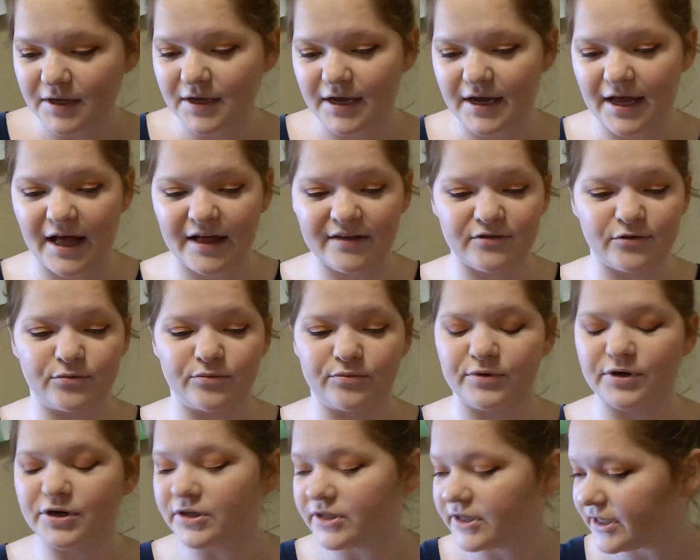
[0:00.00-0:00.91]
It has a
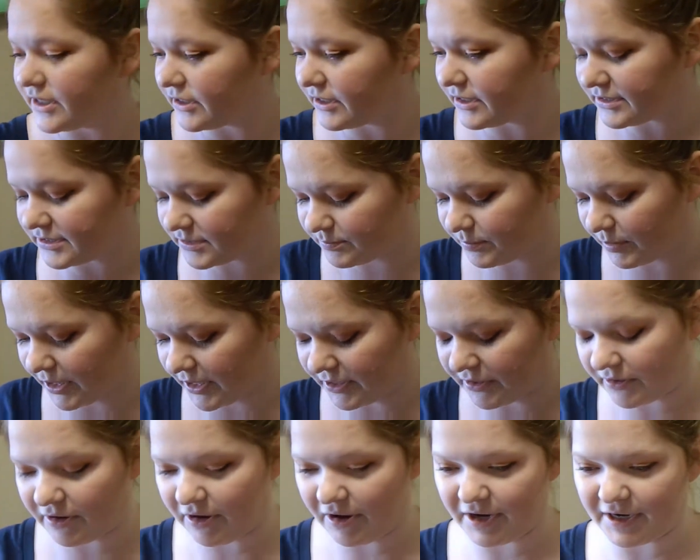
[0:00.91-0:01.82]
really good
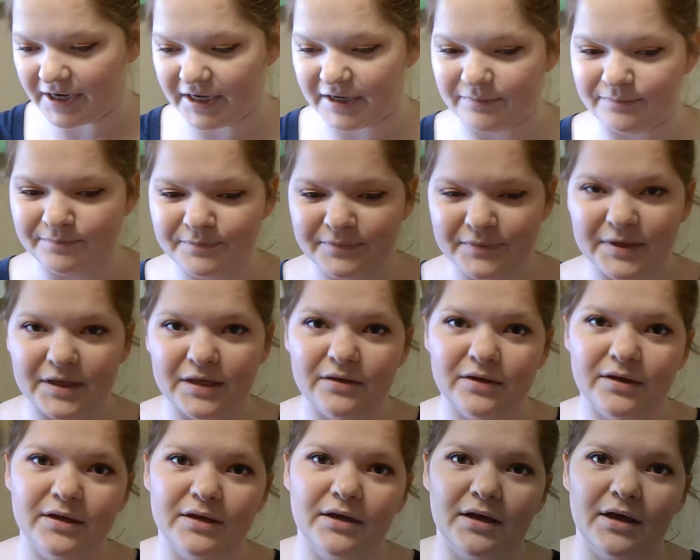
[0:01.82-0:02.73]
sprayer on it,
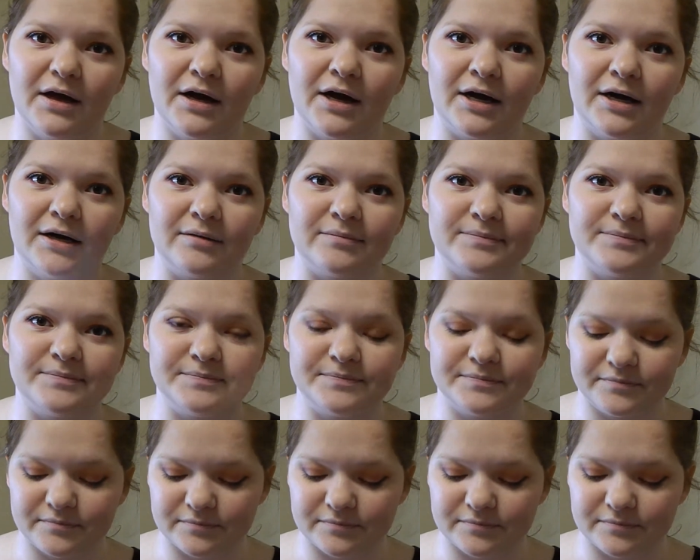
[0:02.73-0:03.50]
and